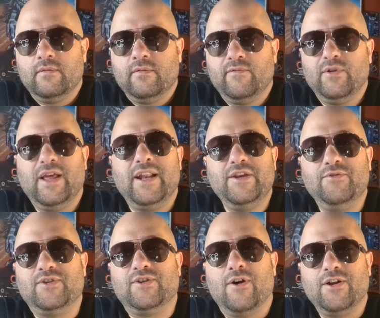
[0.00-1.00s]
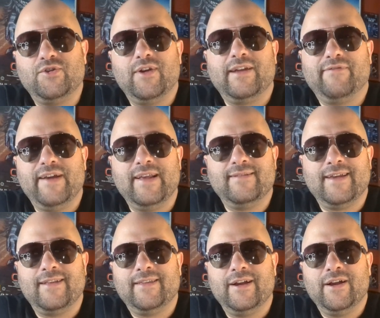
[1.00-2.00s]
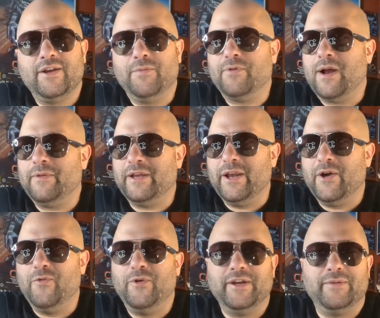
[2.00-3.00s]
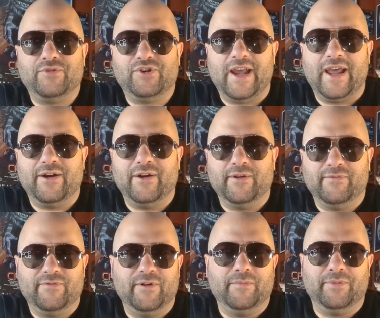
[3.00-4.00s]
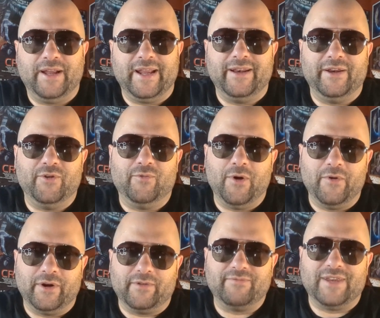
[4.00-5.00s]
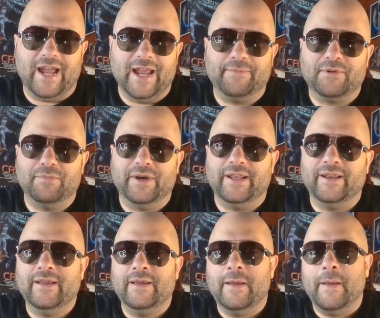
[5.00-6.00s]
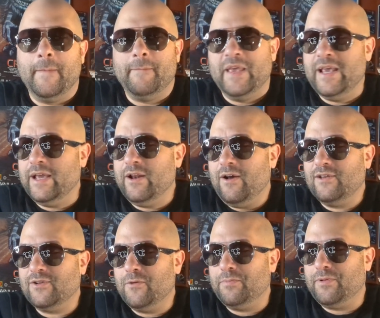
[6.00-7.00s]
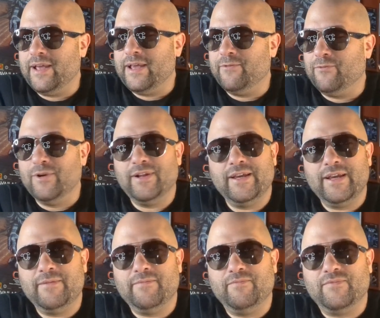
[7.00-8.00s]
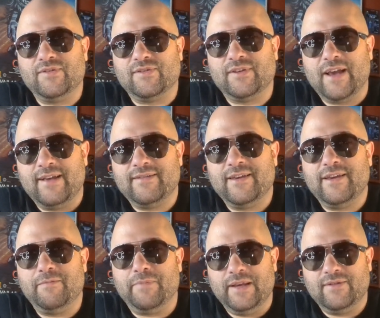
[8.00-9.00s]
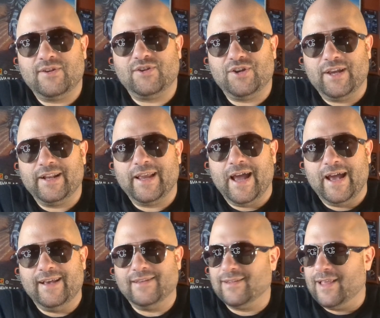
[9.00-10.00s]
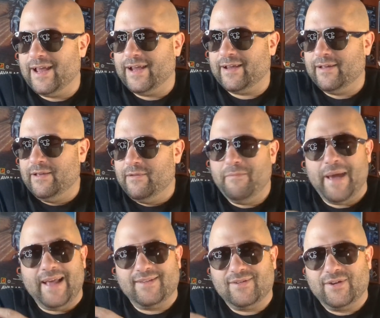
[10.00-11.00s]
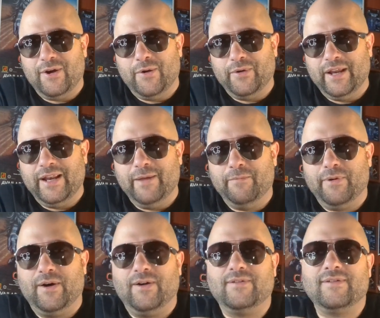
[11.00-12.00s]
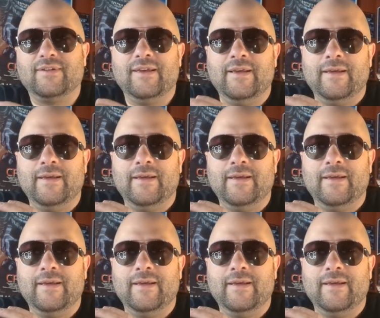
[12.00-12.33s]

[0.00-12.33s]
For a lot of you Star Trek fans out there, you probably know William Shatner for playing heroic types, but He could also play really scuzzy piece of shit guys like Matt Stone in Impulse.